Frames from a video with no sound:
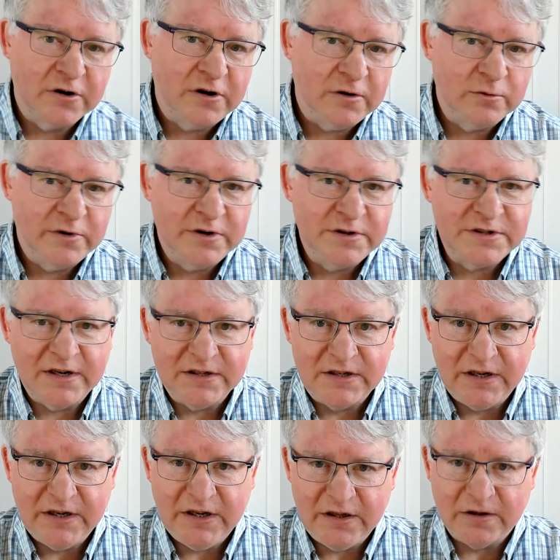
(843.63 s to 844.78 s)
called Windows
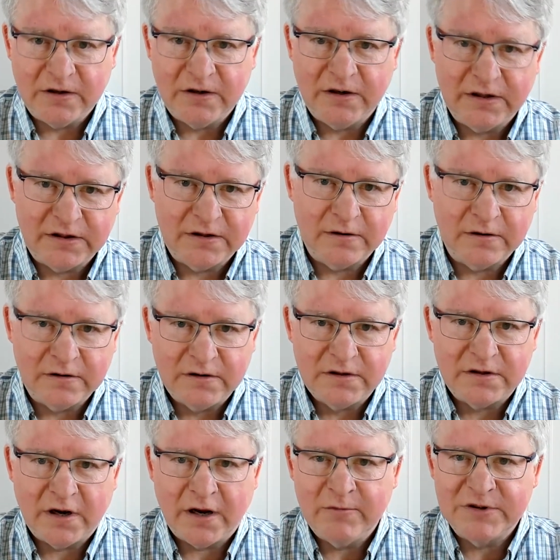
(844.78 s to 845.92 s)
NT that at the
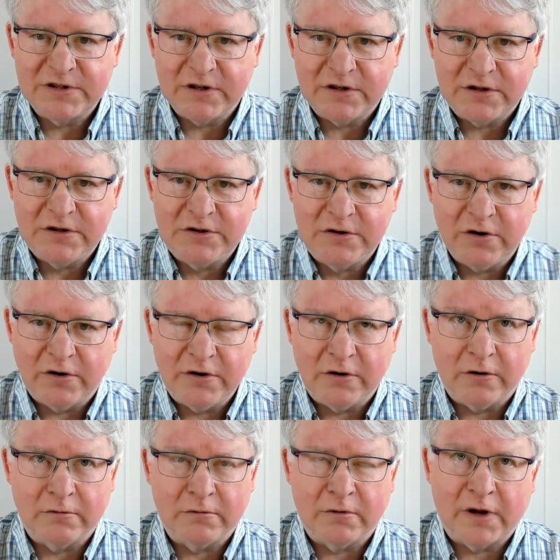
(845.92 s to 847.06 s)
time was a joint,
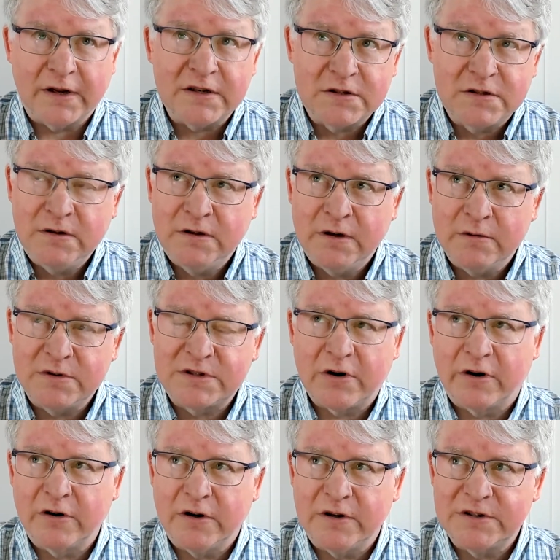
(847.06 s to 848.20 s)
or I guess it was
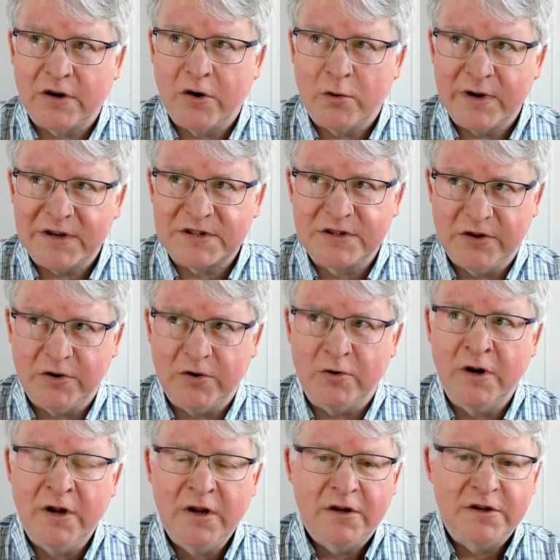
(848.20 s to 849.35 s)
started as
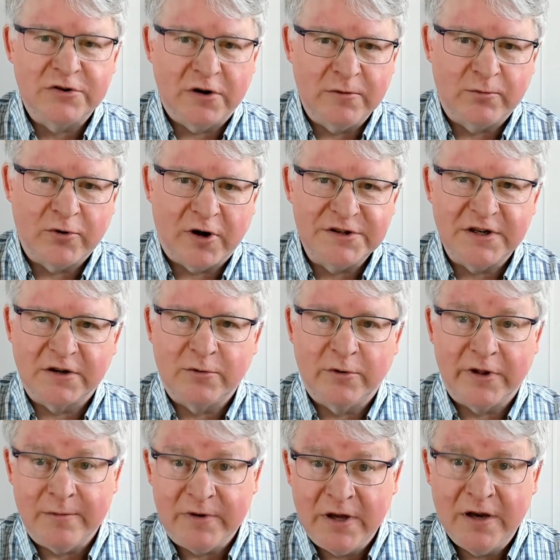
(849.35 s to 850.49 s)
OS2 joint project with
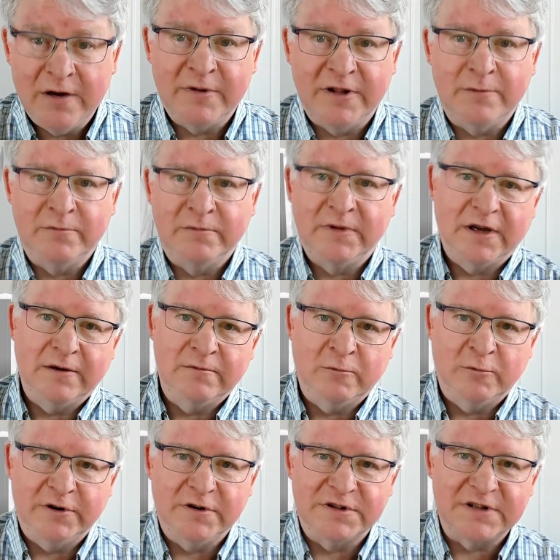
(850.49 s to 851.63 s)
IBM, and then became
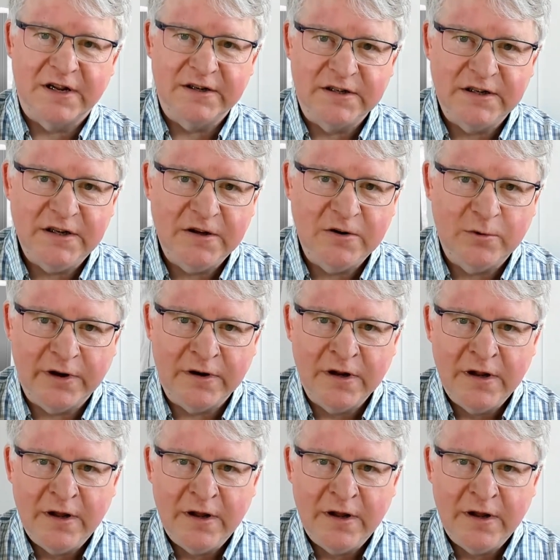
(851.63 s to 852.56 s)
Windows NT when